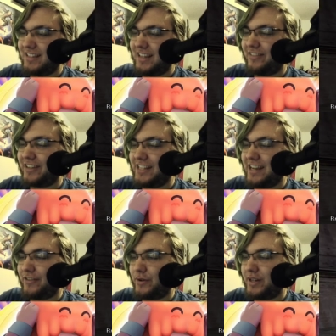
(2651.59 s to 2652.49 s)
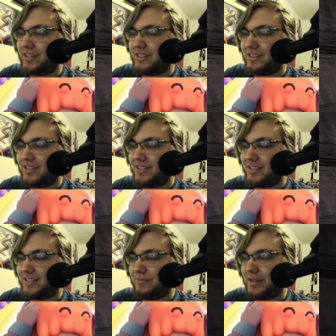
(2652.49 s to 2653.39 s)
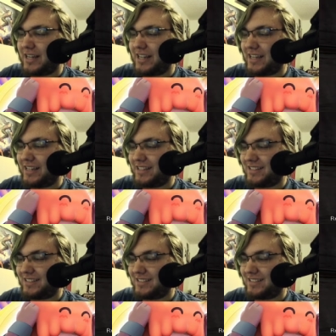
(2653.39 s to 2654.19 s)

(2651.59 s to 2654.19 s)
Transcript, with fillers: Have a good day, everyone. Bye. Bye.